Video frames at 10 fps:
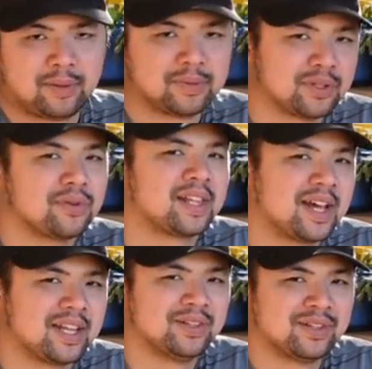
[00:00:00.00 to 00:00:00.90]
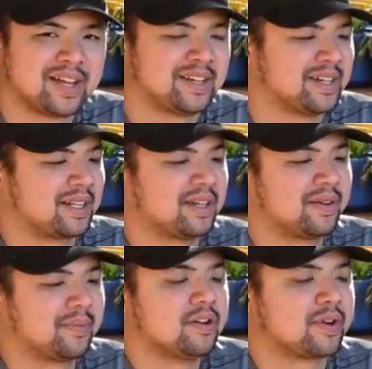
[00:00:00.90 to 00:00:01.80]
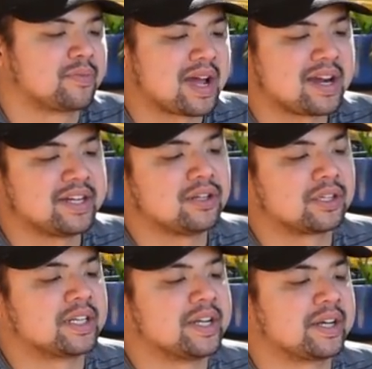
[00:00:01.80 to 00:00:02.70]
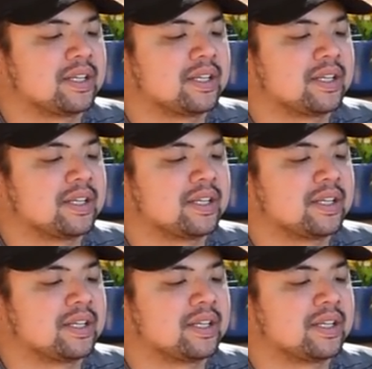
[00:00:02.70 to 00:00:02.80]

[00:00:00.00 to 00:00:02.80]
I'm so glad you like it. From Karen Lottering.